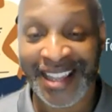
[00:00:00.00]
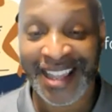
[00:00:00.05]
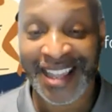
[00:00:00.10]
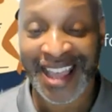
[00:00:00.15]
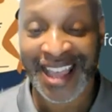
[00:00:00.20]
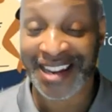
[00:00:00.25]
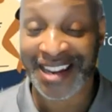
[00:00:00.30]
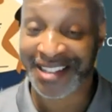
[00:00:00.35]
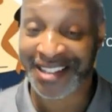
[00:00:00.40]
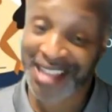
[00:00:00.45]

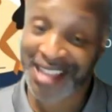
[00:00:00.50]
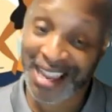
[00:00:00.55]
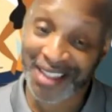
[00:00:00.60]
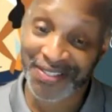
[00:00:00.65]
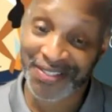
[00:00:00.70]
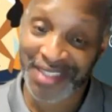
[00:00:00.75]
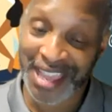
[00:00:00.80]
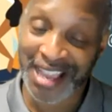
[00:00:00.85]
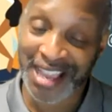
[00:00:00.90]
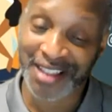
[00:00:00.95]
And the second
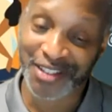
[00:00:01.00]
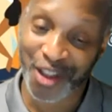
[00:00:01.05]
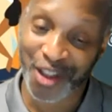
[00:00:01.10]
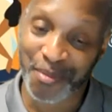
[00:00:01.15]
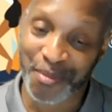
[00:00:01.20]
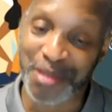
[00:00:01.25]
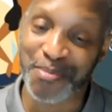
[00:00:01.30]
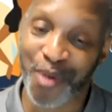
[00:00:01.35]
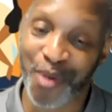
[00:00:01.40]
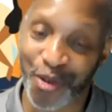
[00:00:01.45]
thing is going to
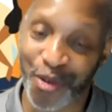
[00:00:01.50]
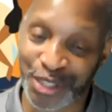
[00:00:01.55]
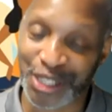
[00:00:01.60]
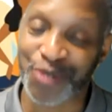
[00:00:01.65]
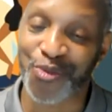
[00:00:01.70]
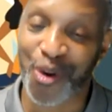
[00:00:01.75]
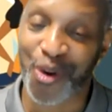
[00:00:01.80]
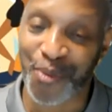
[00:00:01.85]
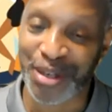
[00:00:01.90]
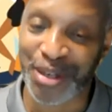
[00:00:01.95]
be most of
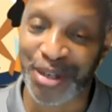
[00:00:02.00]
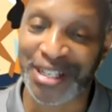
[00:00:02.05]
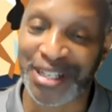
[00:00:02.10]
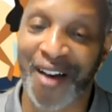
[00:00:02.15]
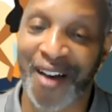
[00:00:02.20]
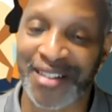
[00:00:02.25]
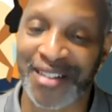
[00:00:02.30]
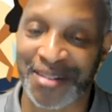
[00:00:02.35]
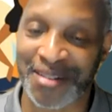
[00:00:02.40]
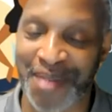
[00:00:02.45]
what we're
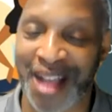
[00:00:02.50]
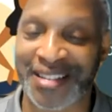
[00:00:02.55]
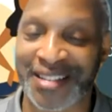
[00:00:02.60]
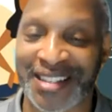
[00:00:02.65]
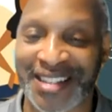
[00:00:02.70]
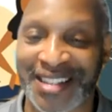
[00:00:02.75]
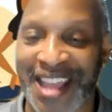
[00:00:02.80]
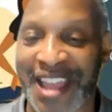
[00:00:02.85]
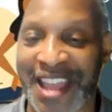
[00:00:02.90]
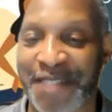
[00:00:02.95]
talking about
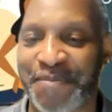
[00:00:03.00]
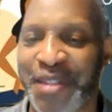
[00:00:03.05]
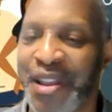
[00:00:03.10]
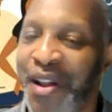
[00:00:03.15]
today.